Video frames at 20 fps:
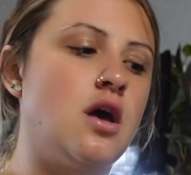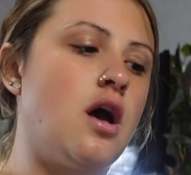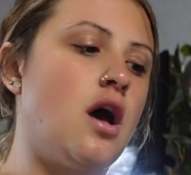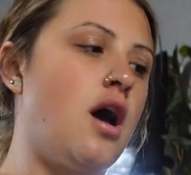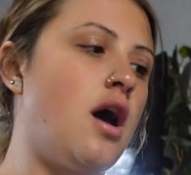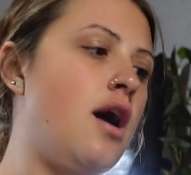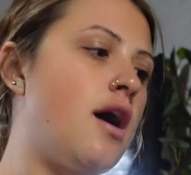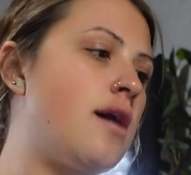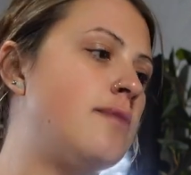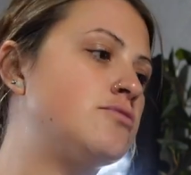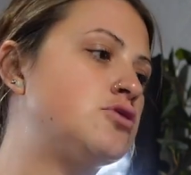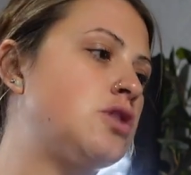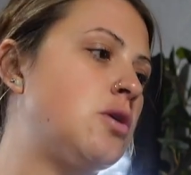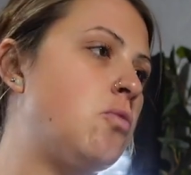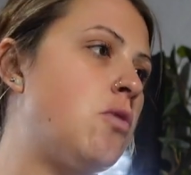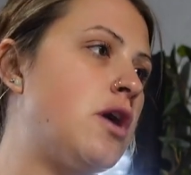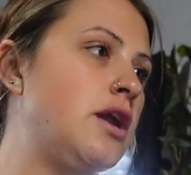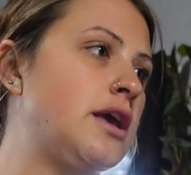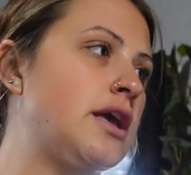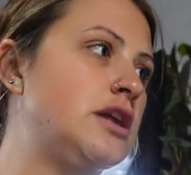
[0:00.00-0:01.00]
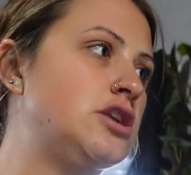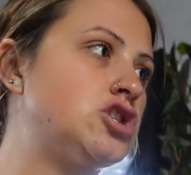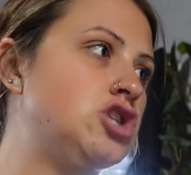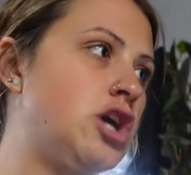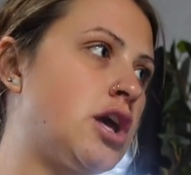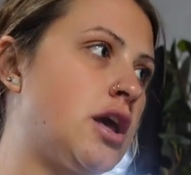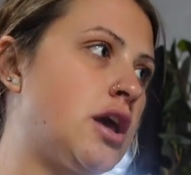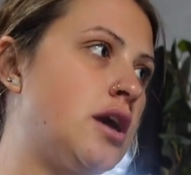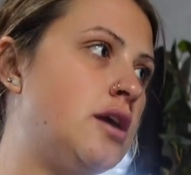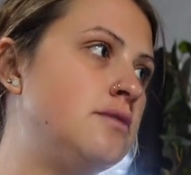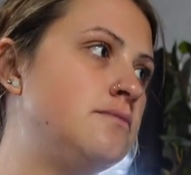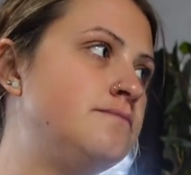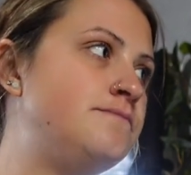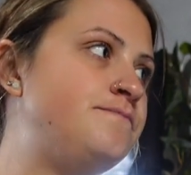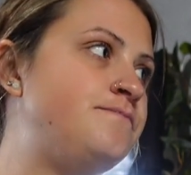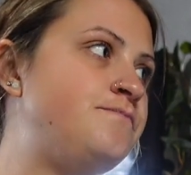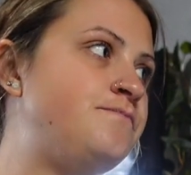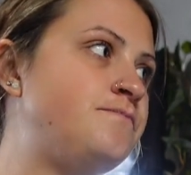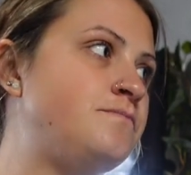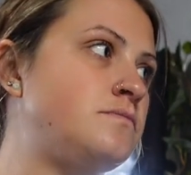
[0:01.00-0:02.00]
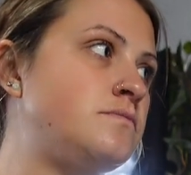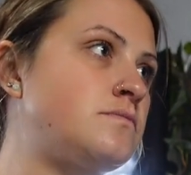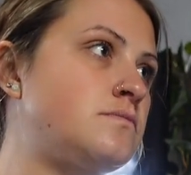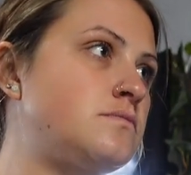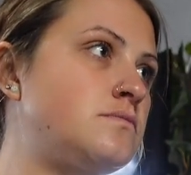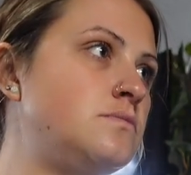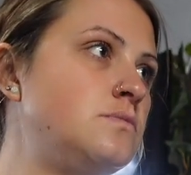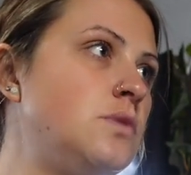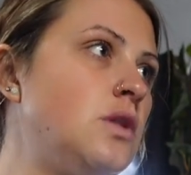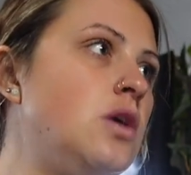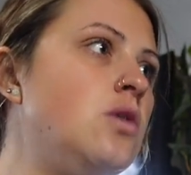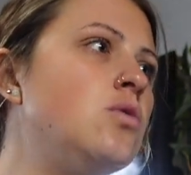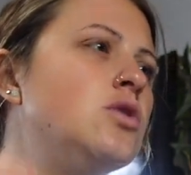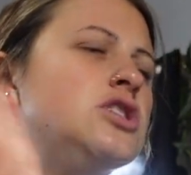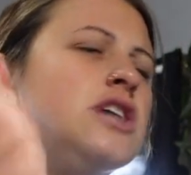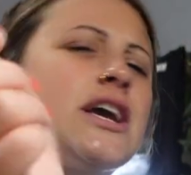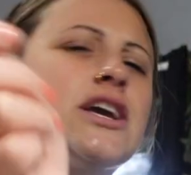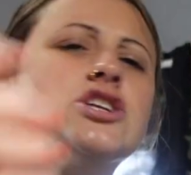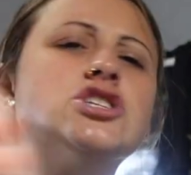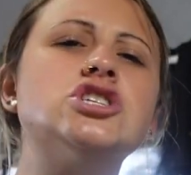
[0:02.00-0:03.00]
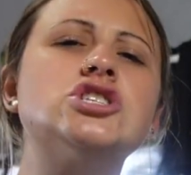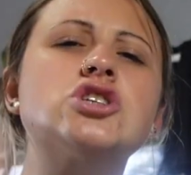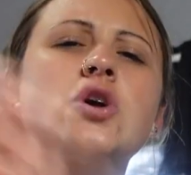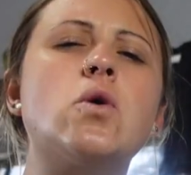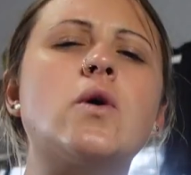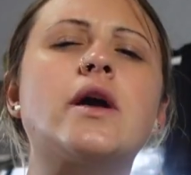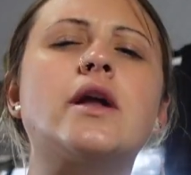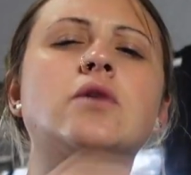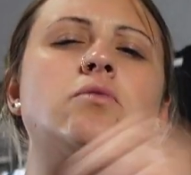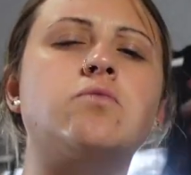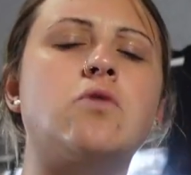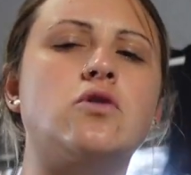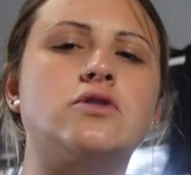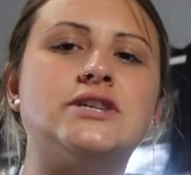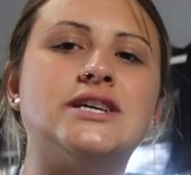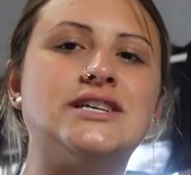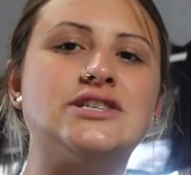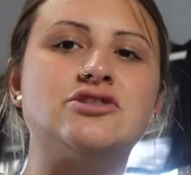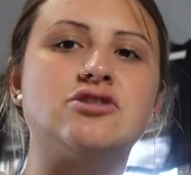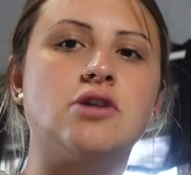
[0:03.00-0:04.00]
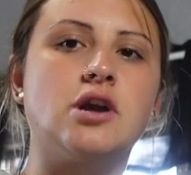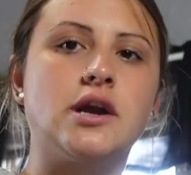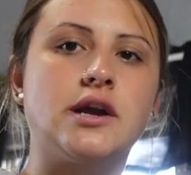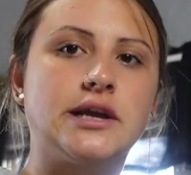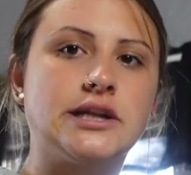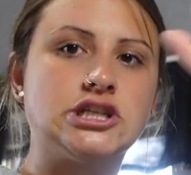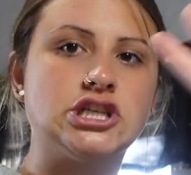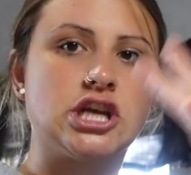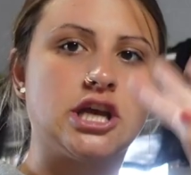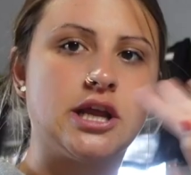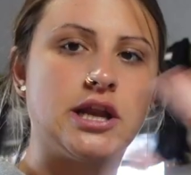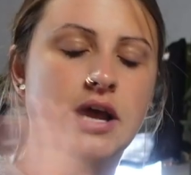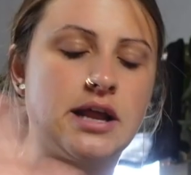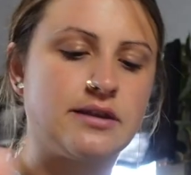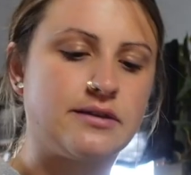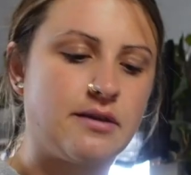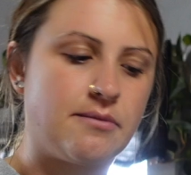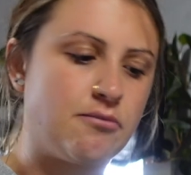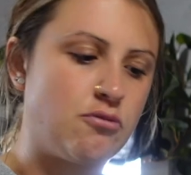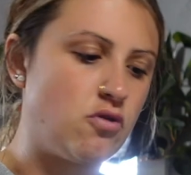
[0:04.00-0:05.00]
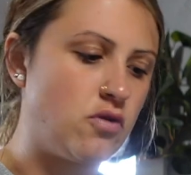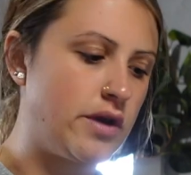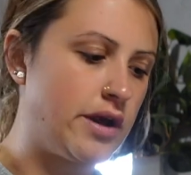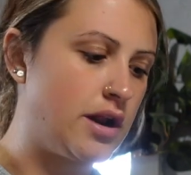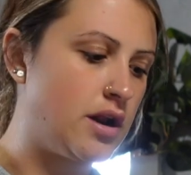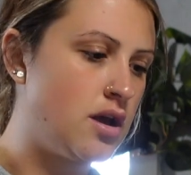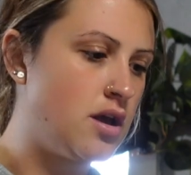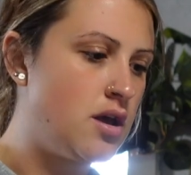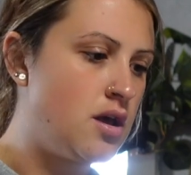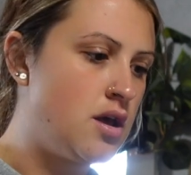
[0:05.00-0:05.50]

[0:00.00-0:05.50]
Um, so I want to get chicken which I could just go get a rotisserie chicken at some point.